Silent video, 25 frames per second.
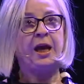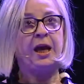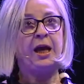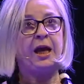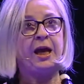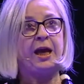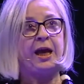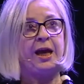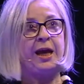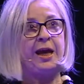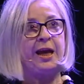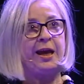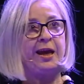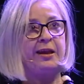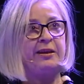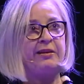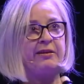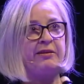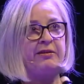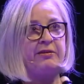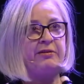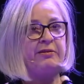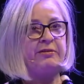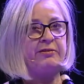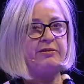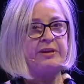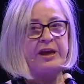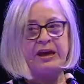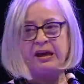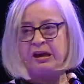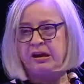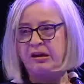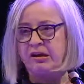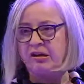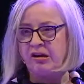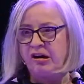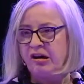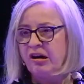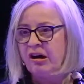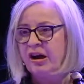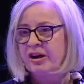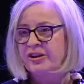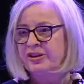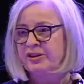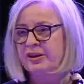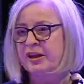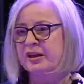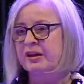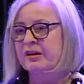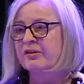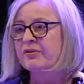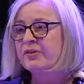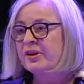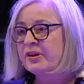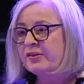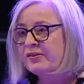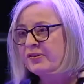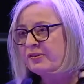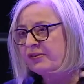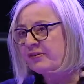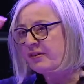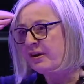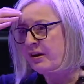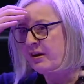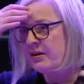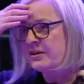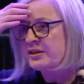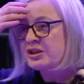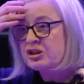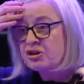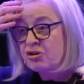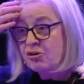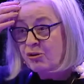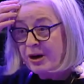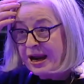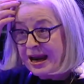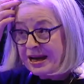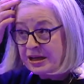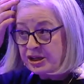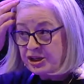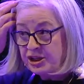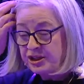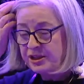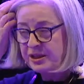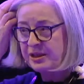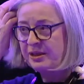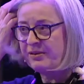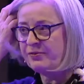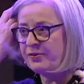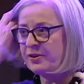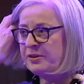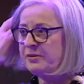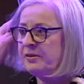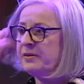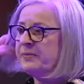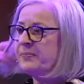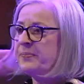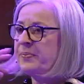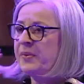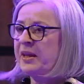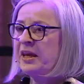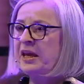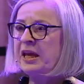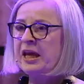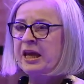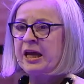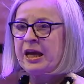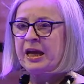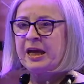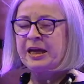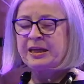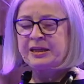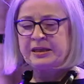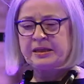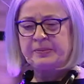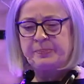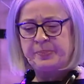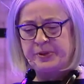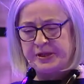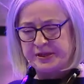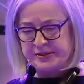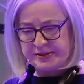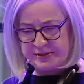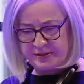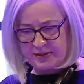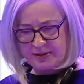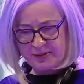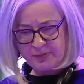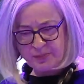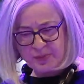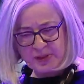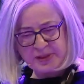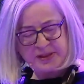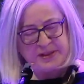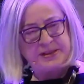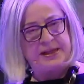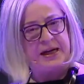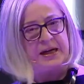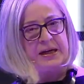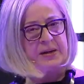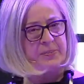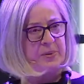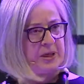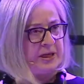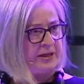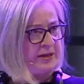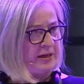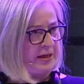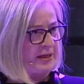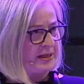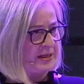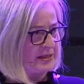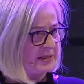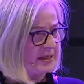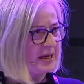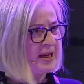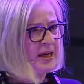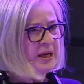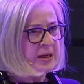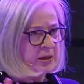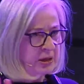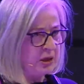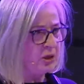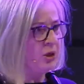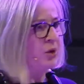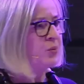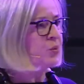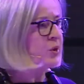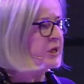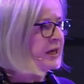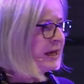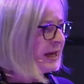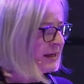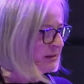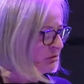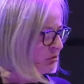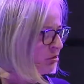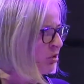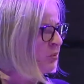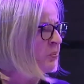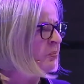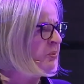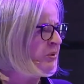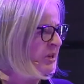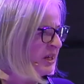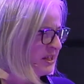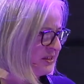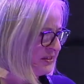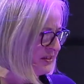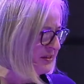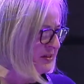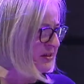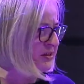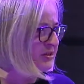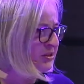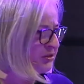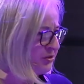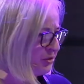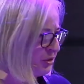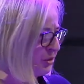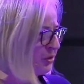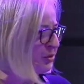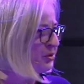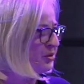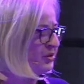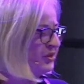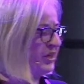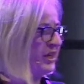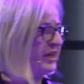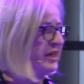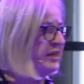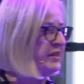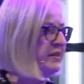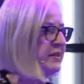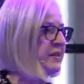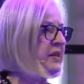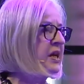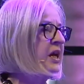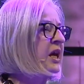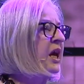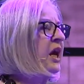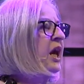And thank God none of us got scratched even. And the president was terribly nice. We had good presidents those days.